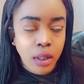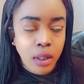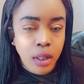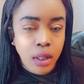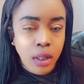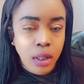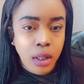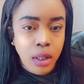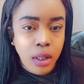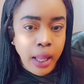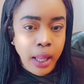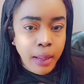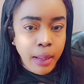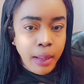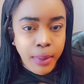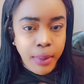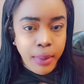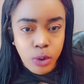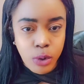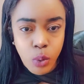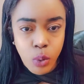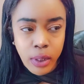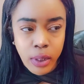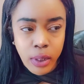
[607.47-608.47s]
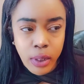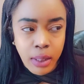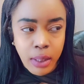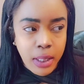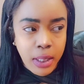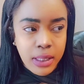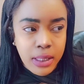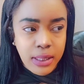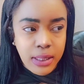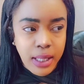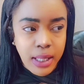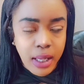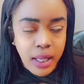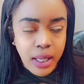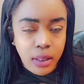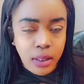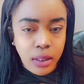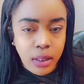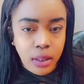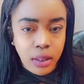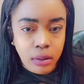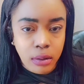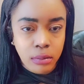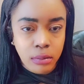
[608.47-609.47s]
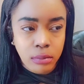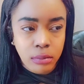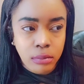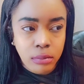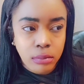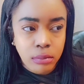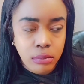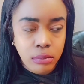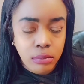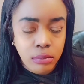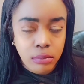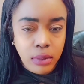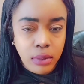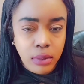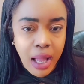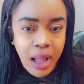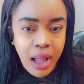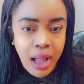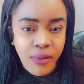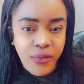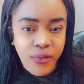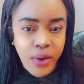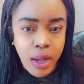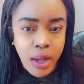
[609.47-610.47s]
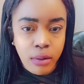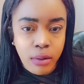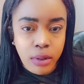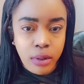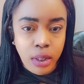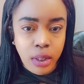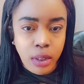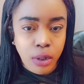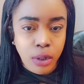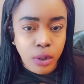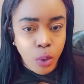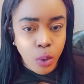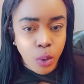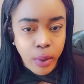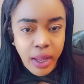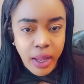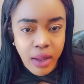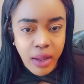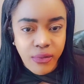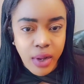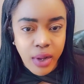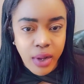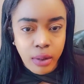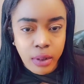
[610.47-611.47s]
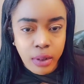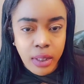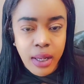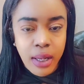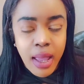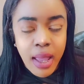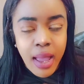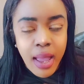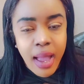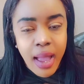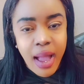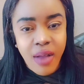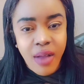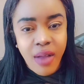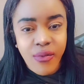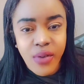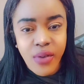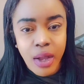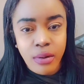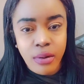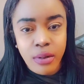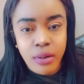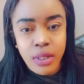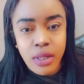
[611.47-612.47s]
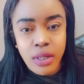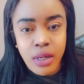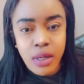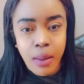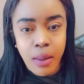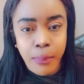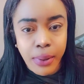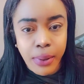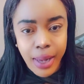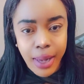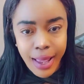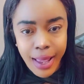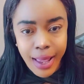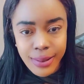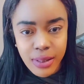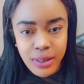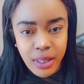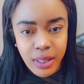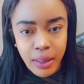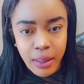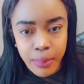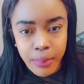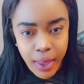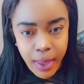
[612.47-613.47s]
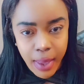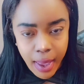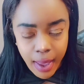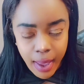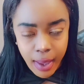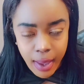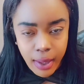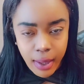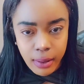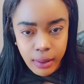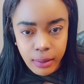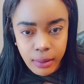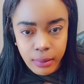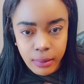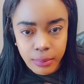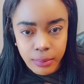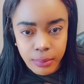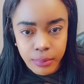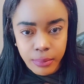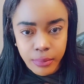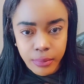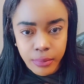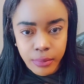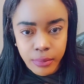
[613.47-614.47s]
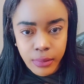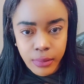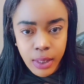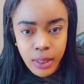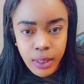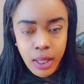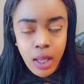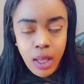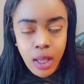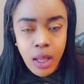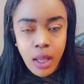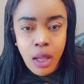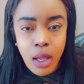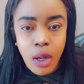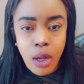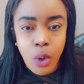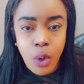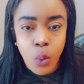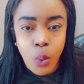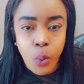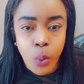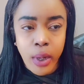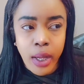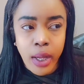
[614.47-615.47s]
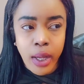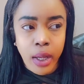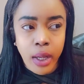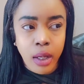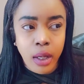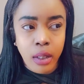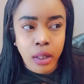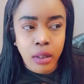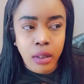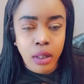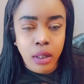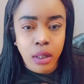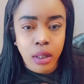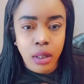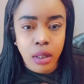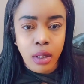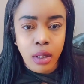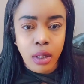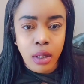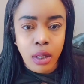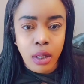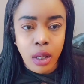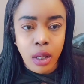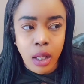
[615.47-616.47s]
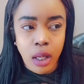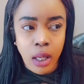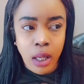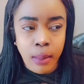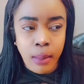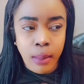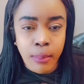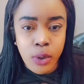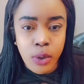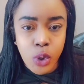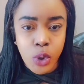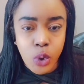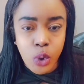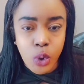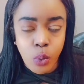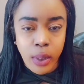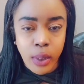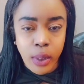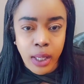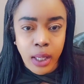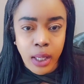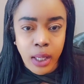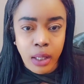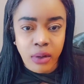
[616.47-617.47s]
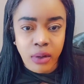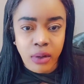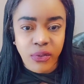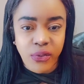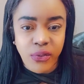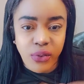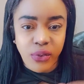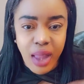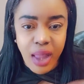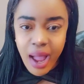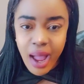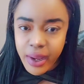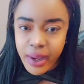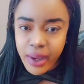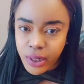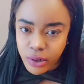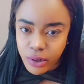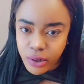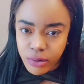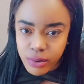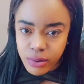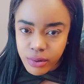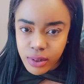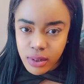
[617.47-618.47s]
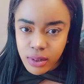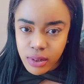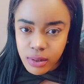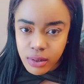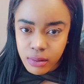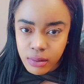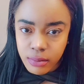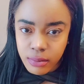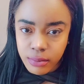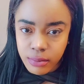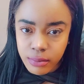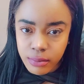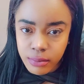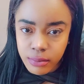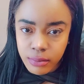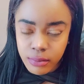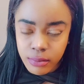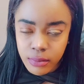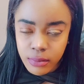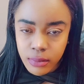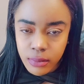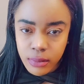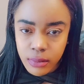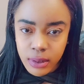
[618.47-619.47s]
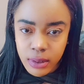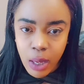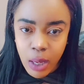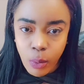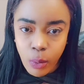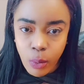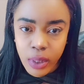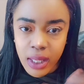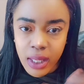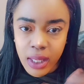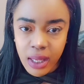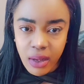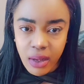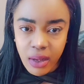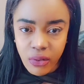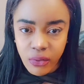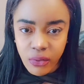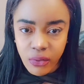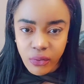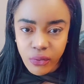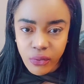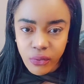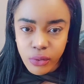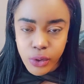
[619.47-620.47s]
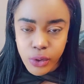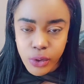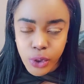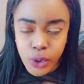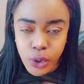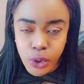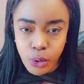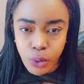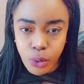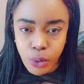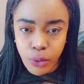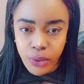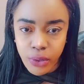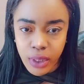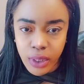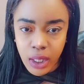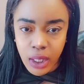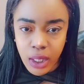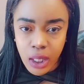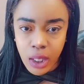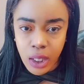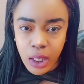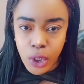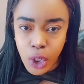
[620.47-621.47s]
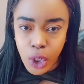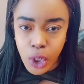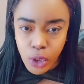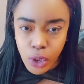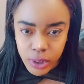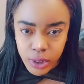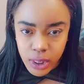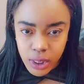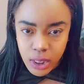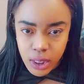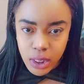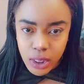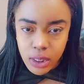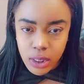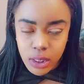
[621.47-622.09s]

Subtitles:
like about 20 minutes later, I found it. You know where I found it? I found it in a plastic bag with in between flyers that we give to the nurses